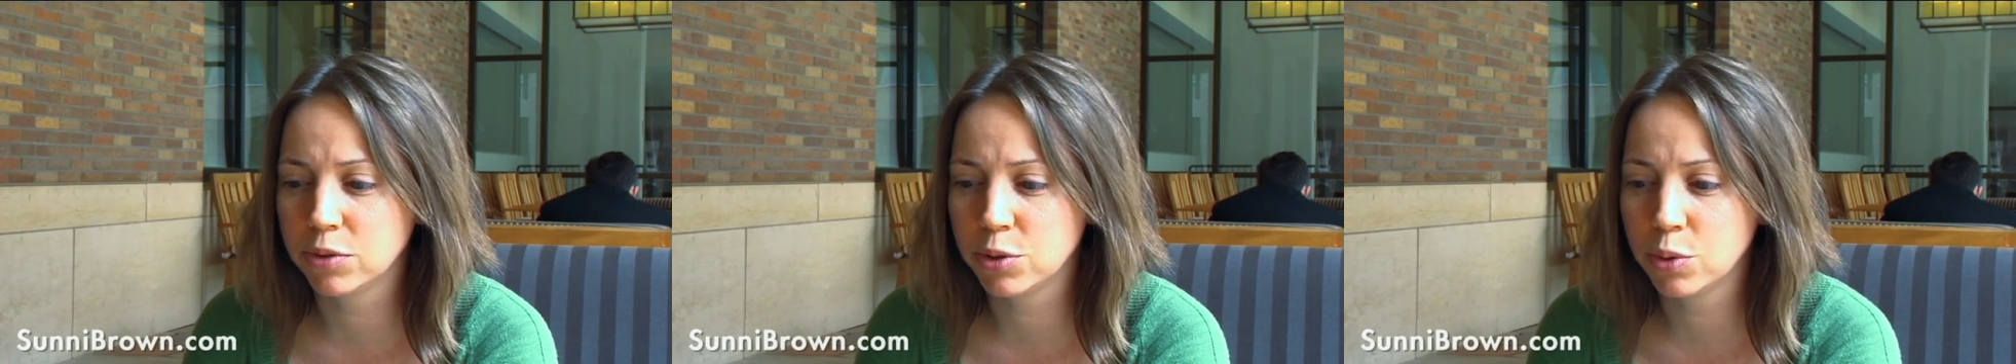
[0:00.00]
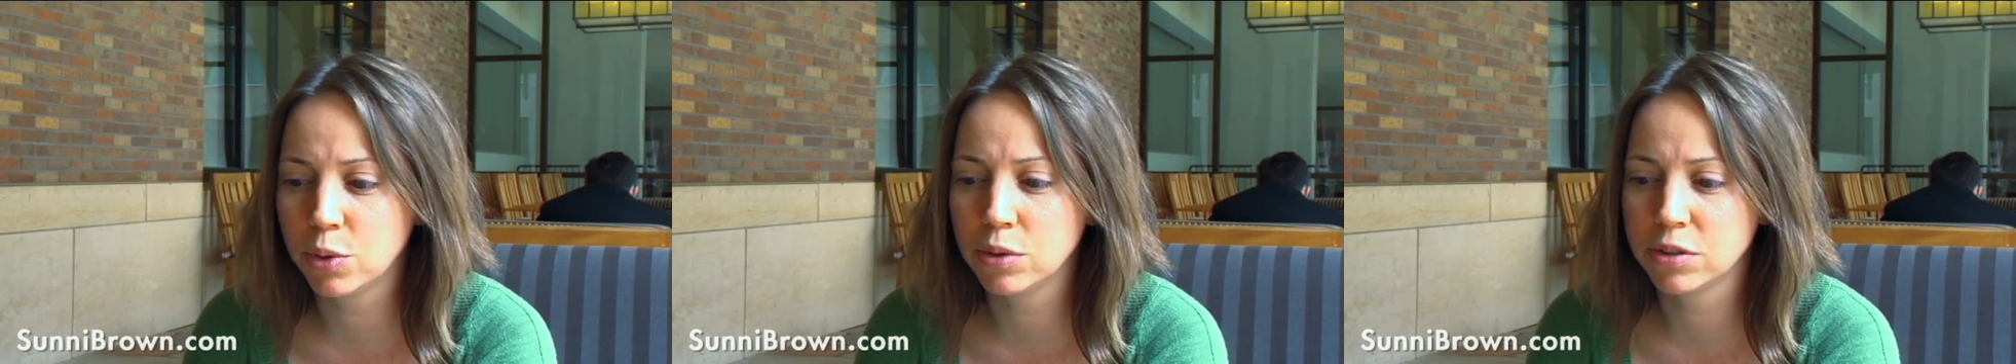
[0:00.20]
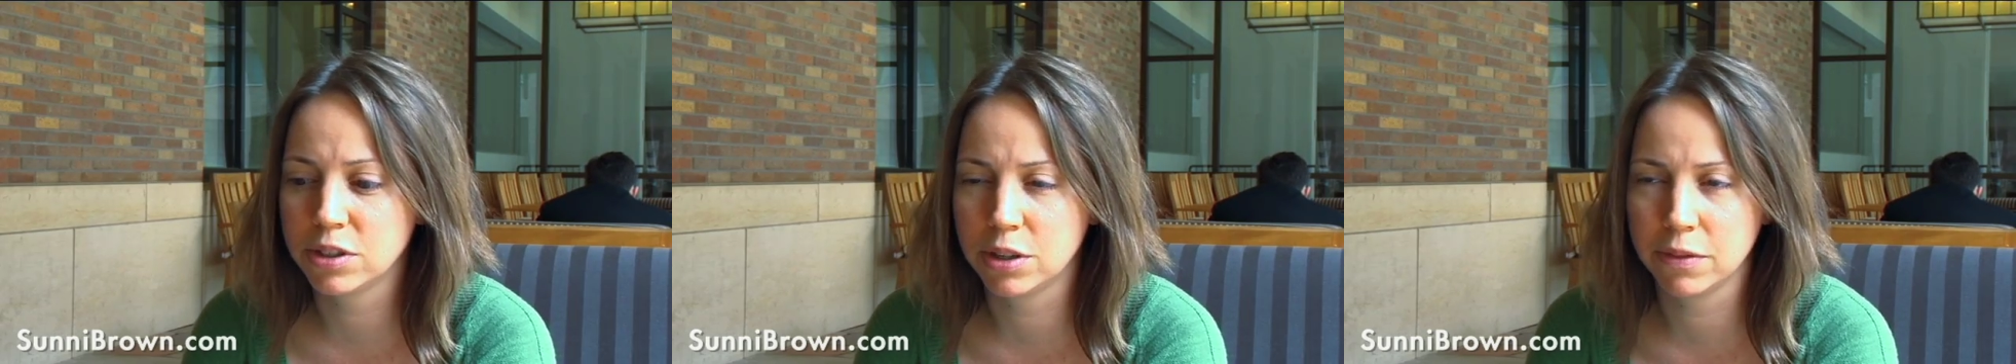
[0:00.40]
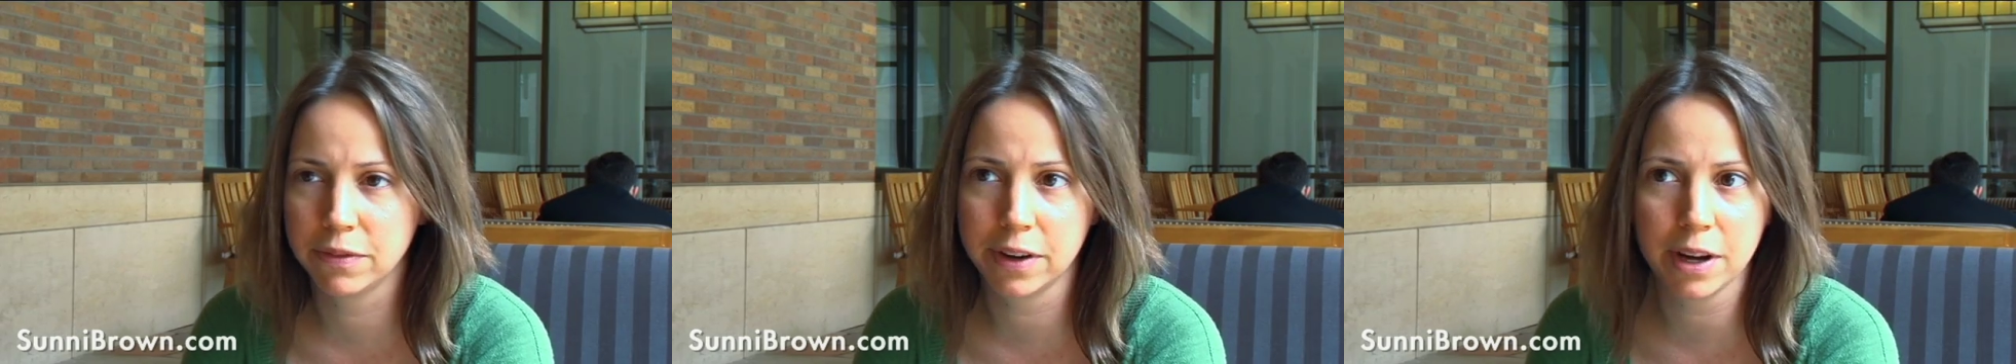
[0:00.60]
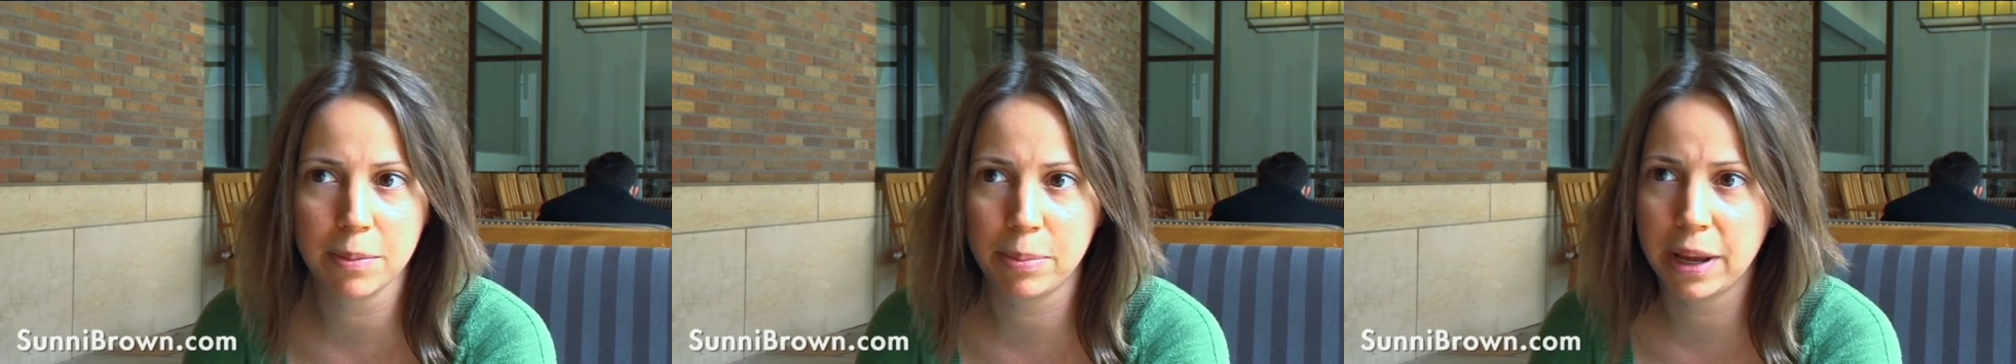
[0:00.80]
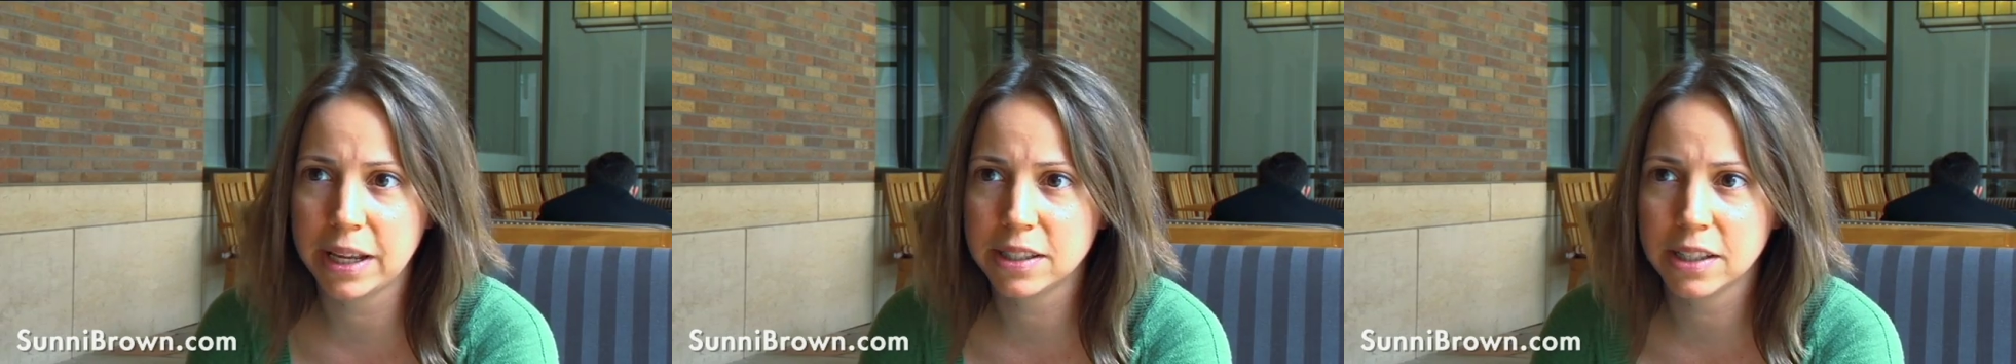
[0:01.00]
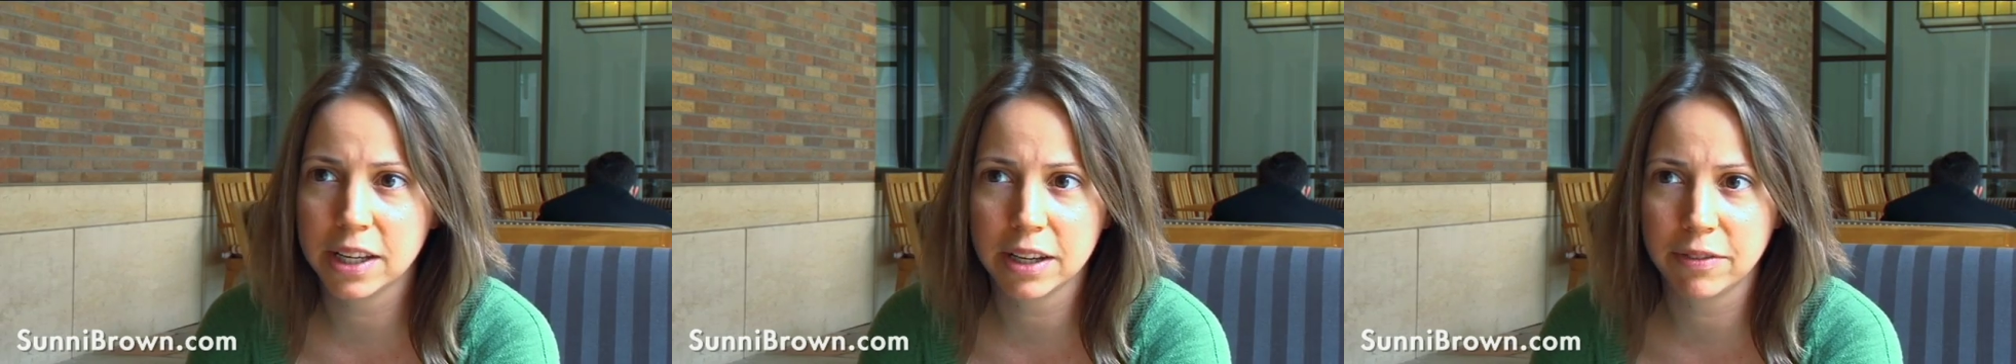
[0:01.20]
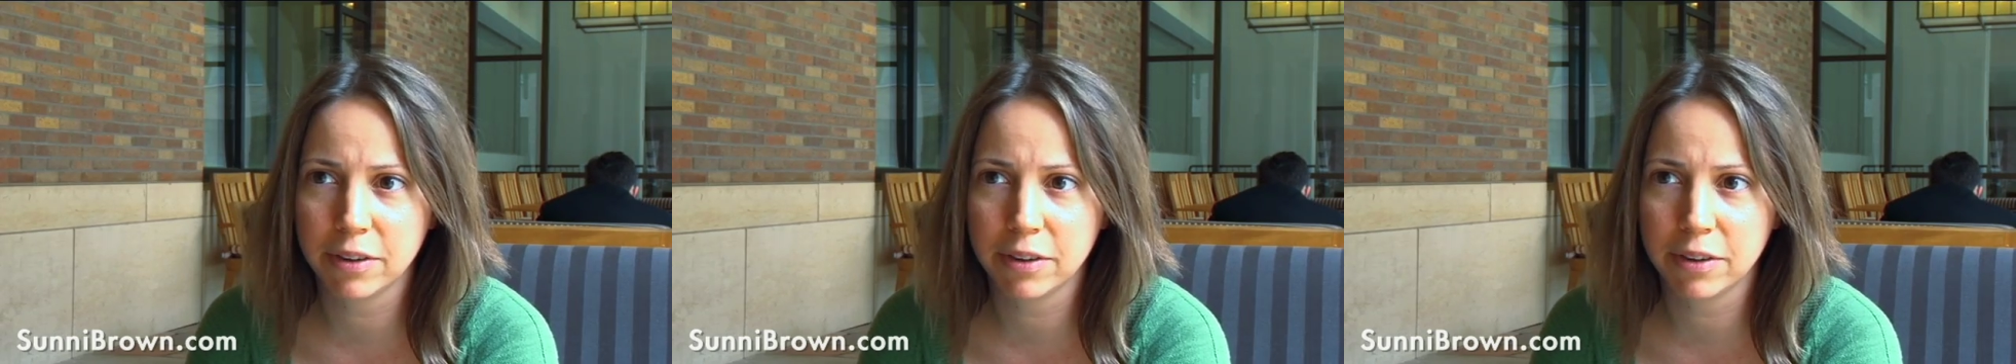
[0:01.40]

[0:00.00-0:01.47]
tools that are very basic,